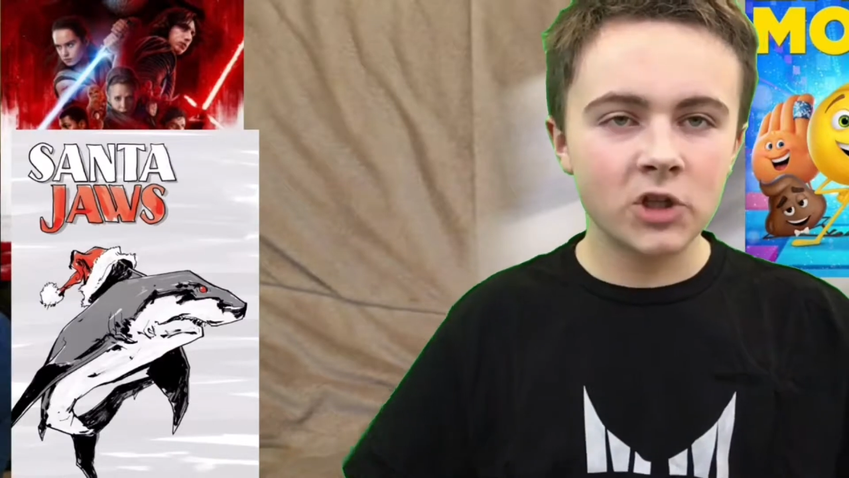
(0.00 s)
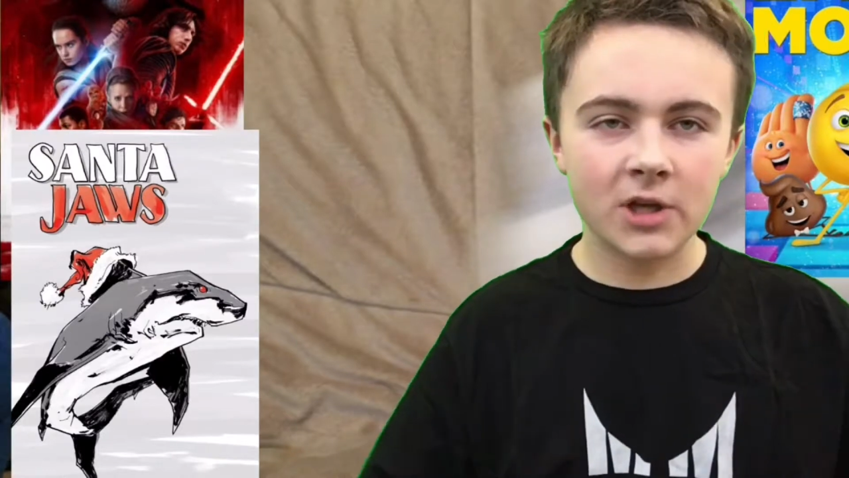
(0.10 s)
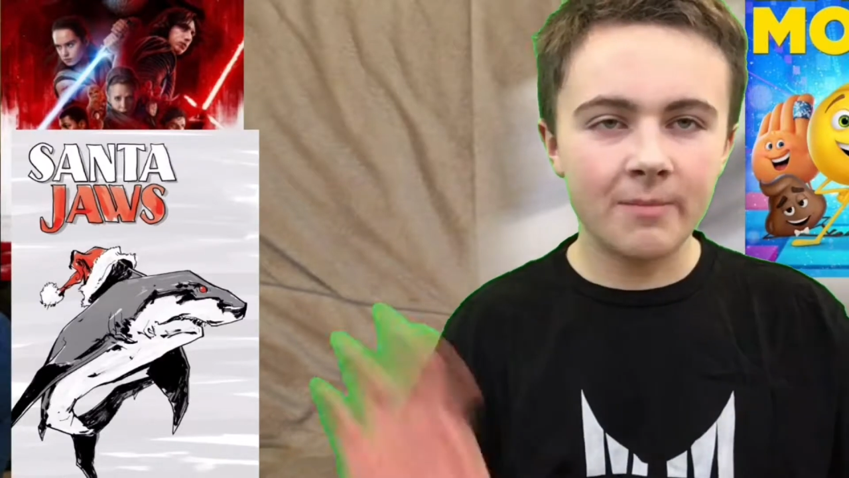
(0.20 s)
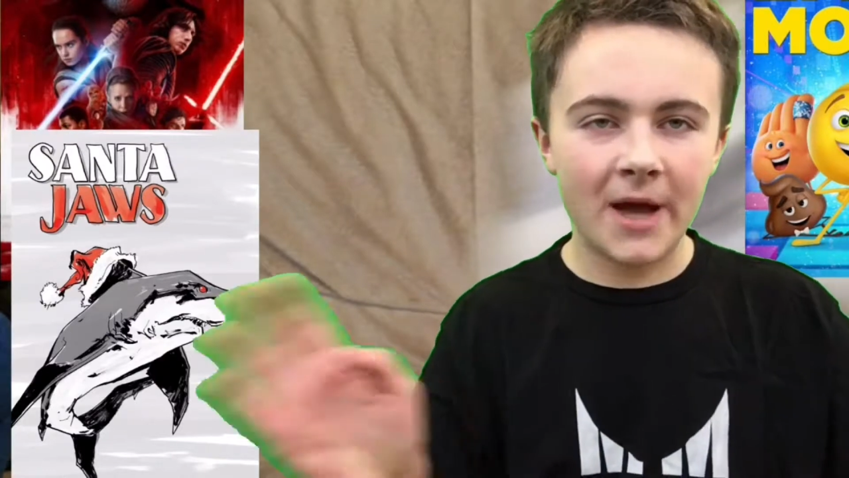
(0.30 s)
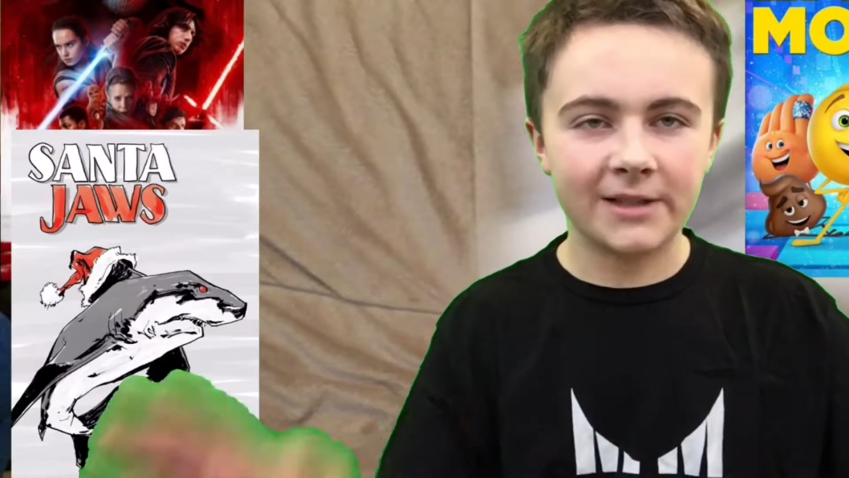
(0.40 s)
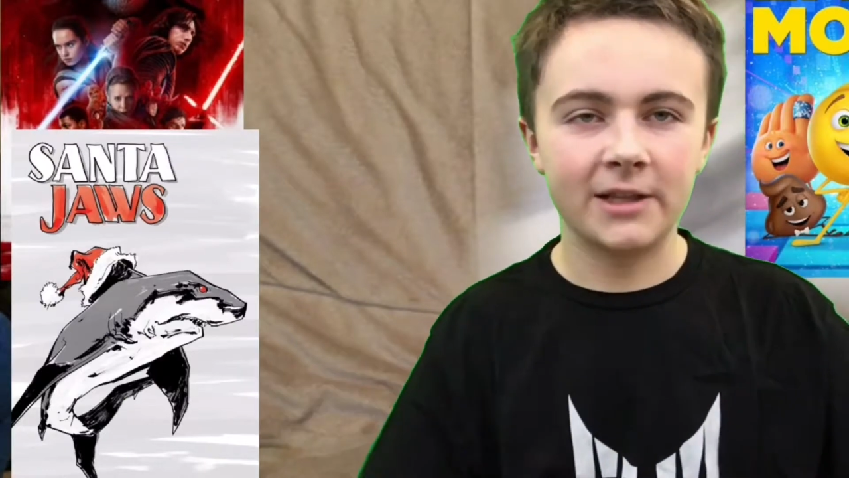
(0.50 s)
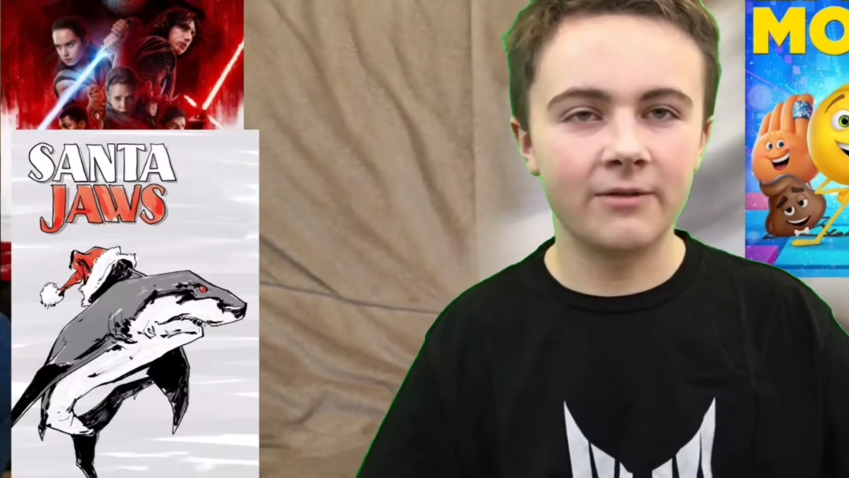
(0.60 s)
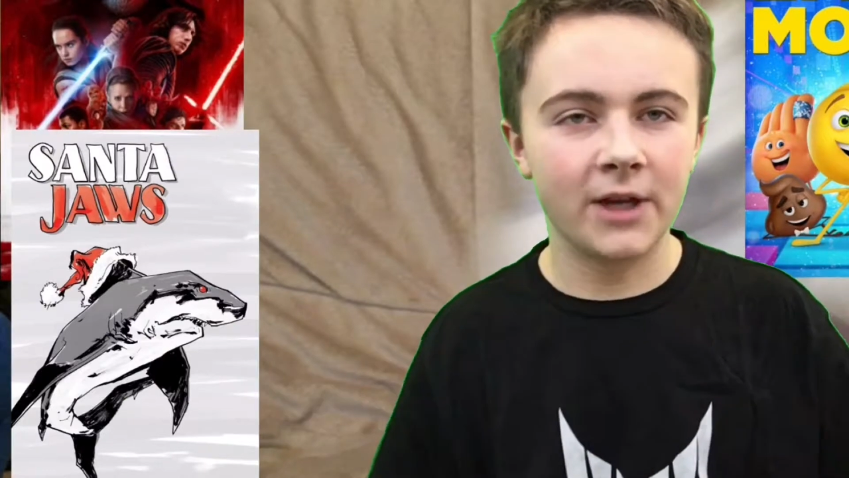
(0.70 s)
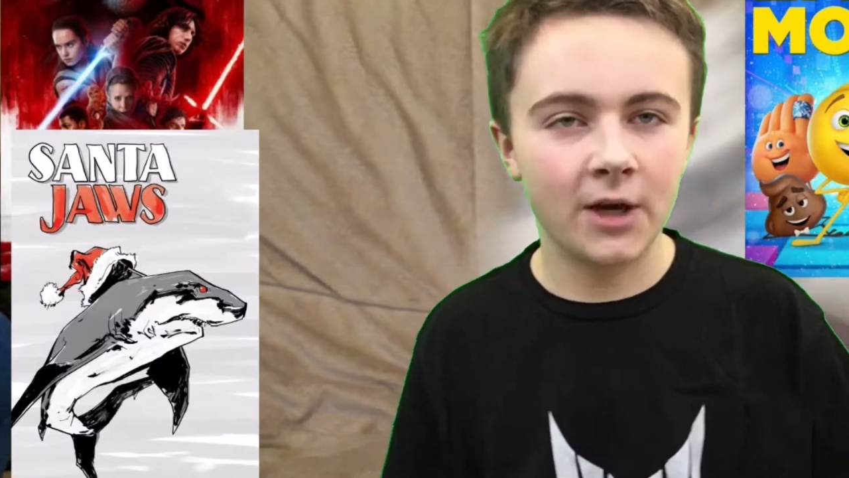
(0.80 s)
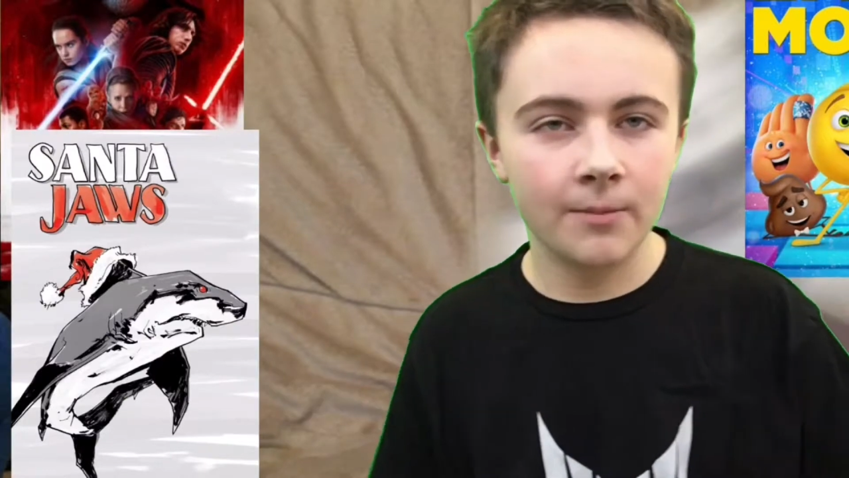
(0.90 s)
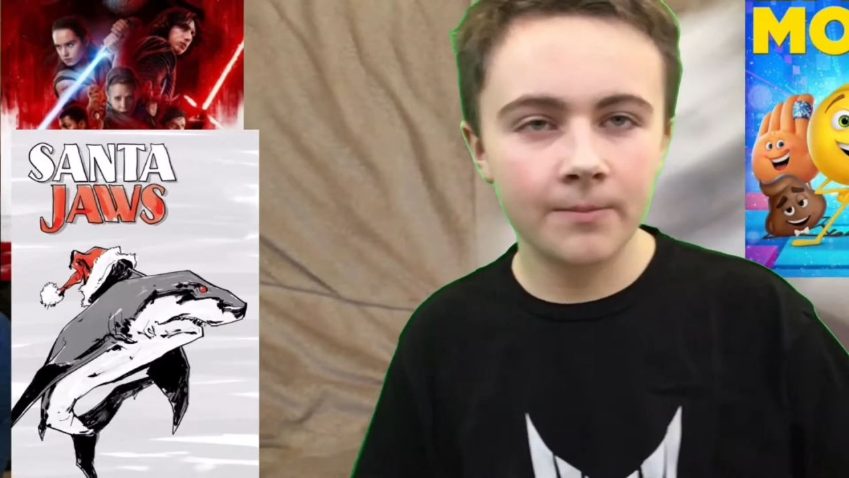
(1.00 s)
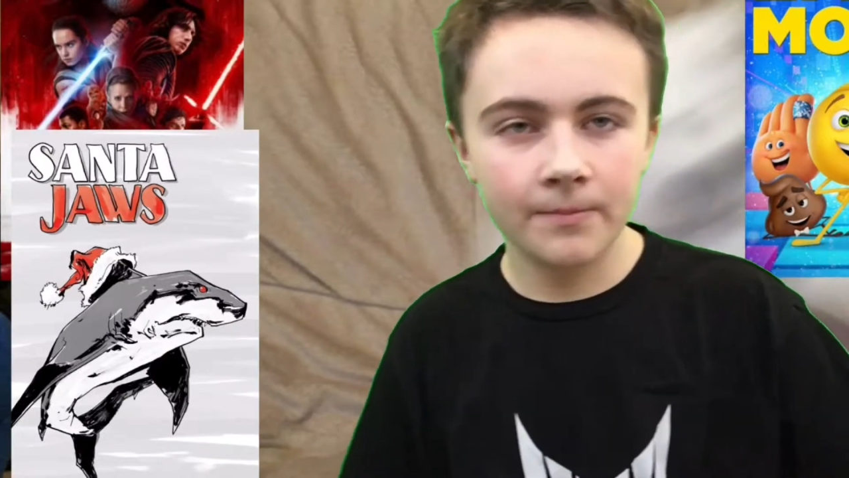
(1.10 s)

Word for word: just get back to the video